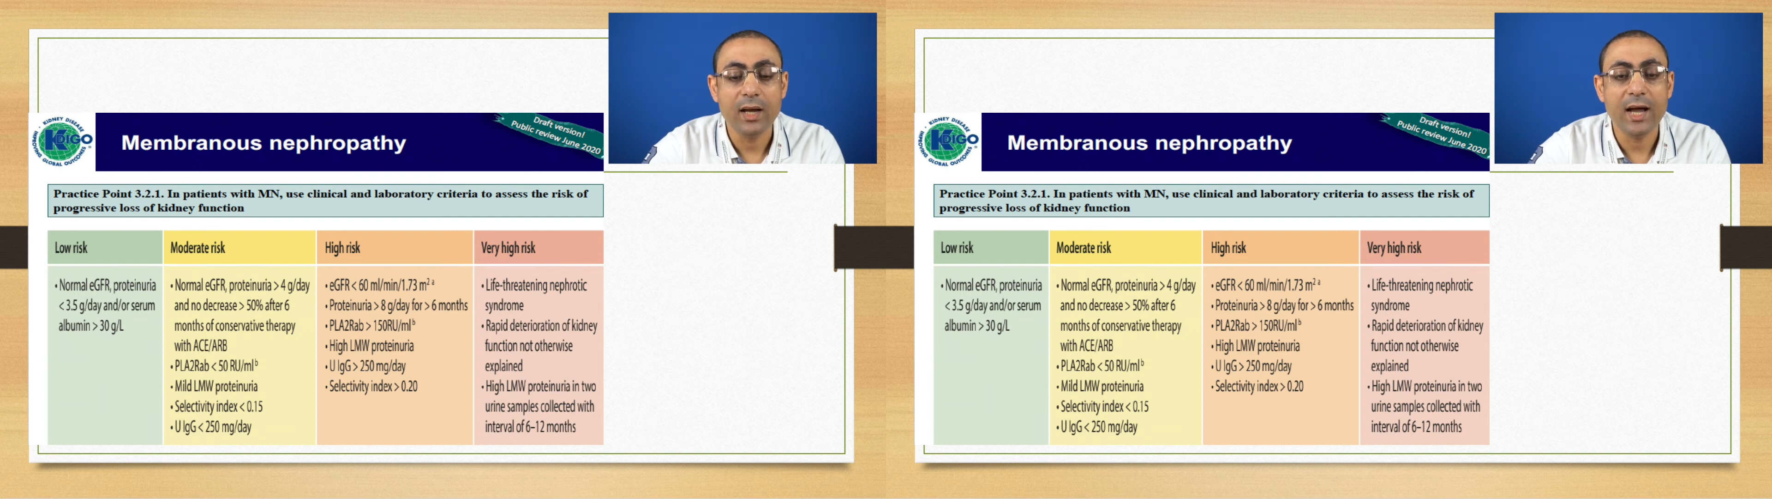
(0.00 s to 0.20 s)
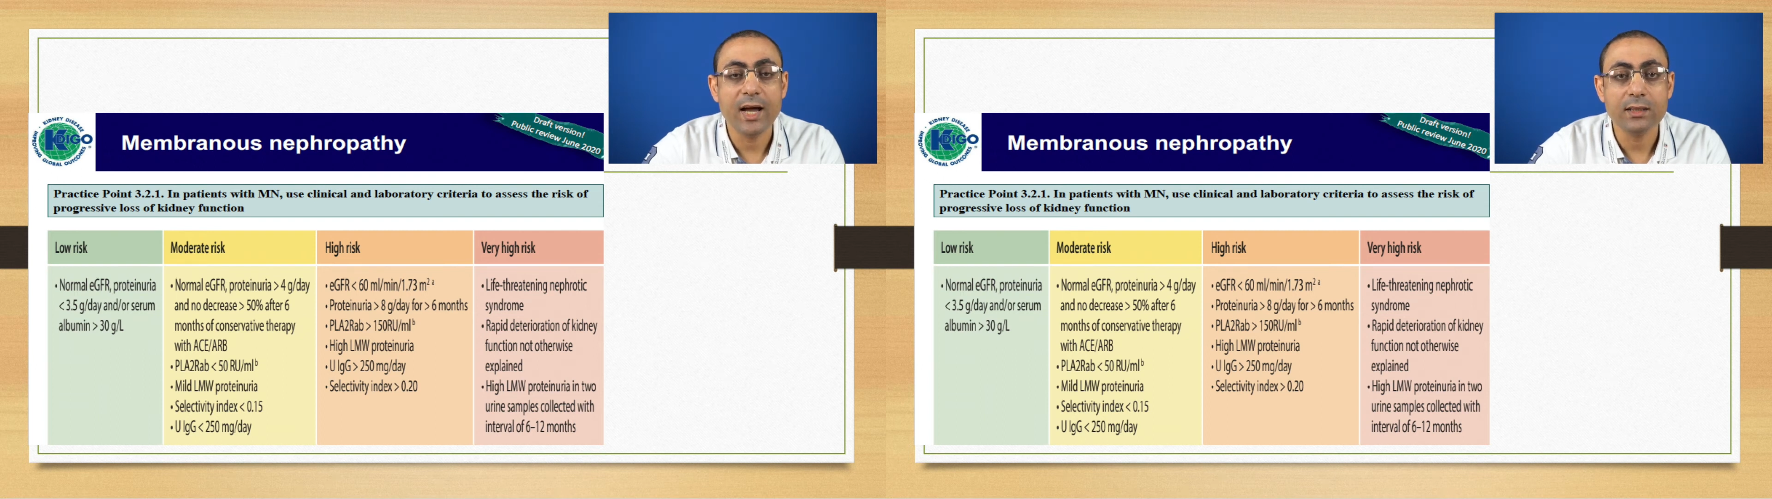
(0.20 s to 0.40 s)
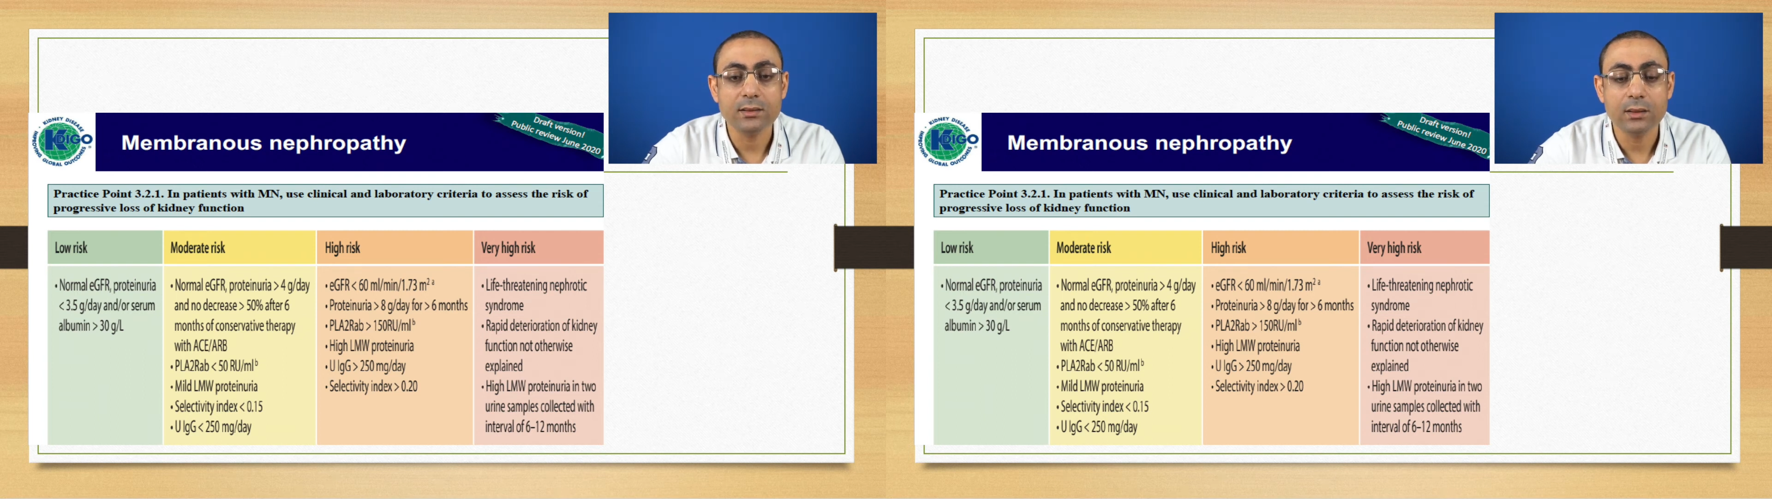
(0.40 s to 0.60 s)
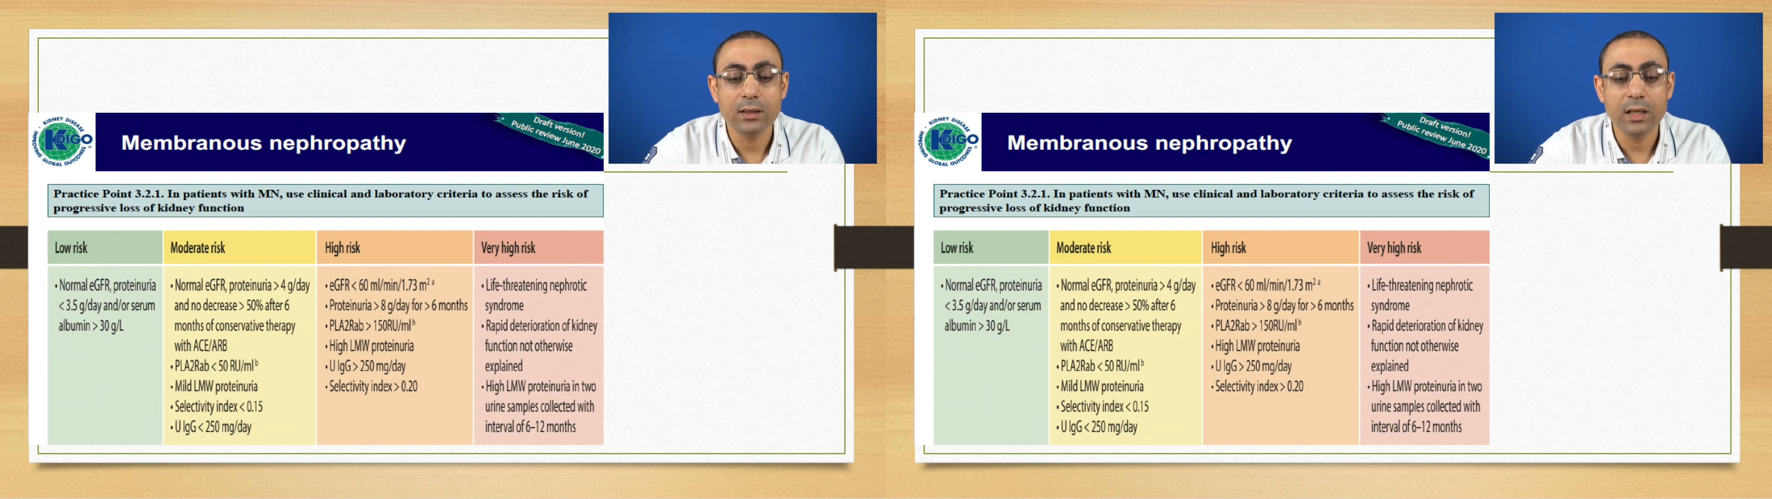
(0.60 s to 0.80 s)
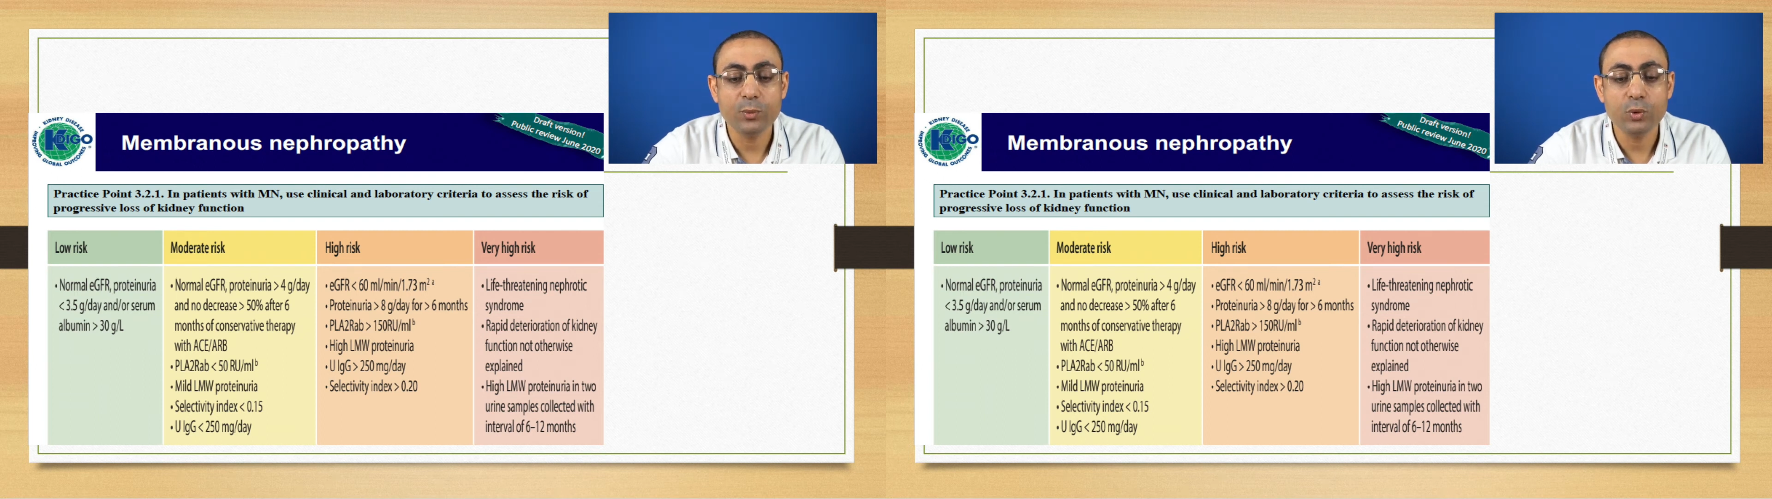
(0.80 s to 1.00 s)
and
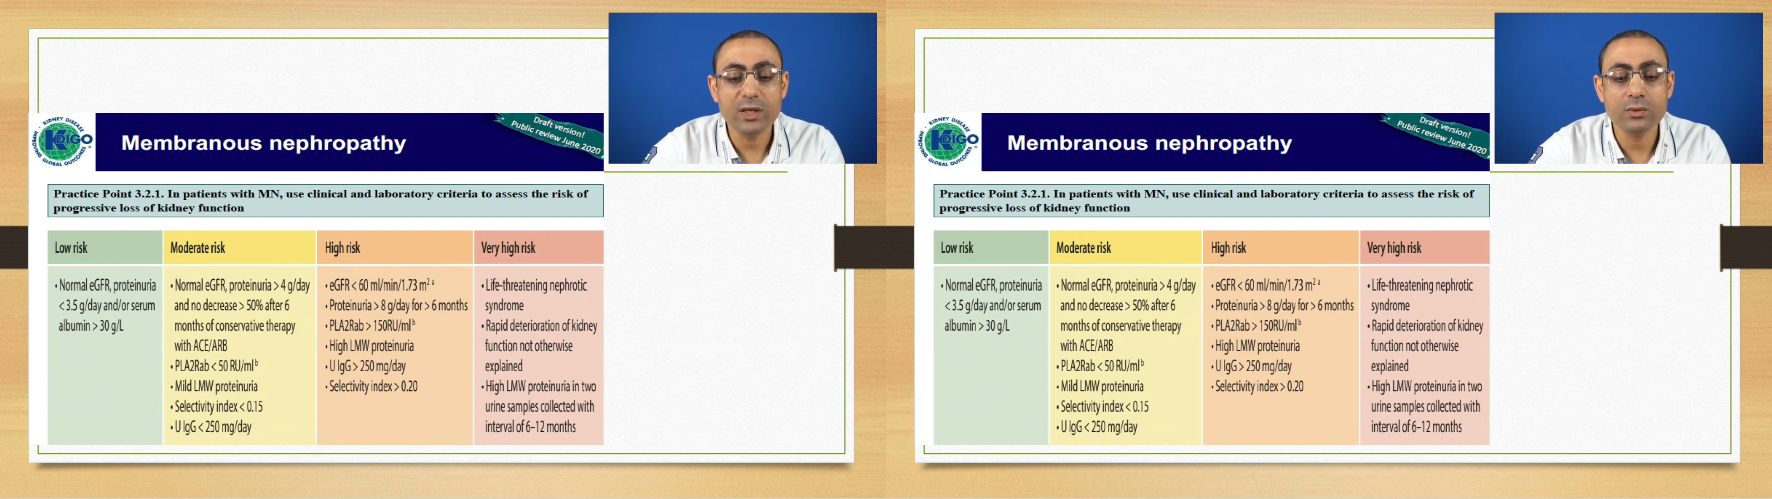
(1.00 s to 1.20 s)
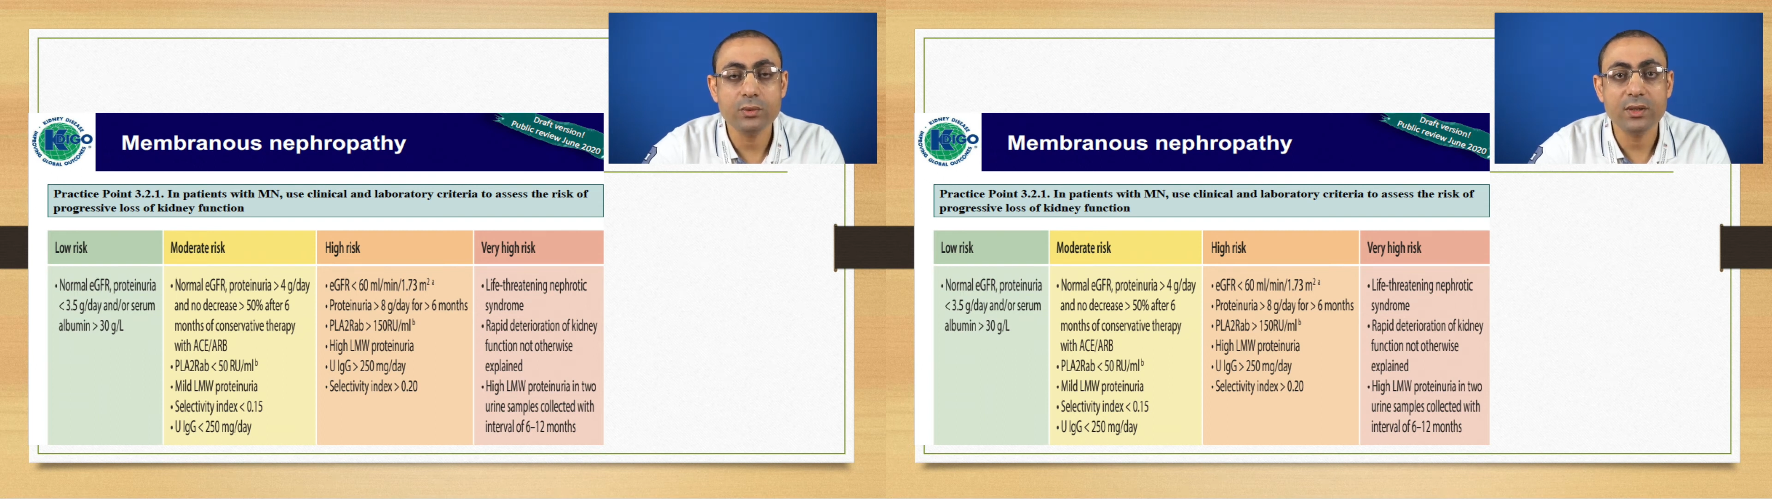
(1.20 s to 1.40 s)
laboratory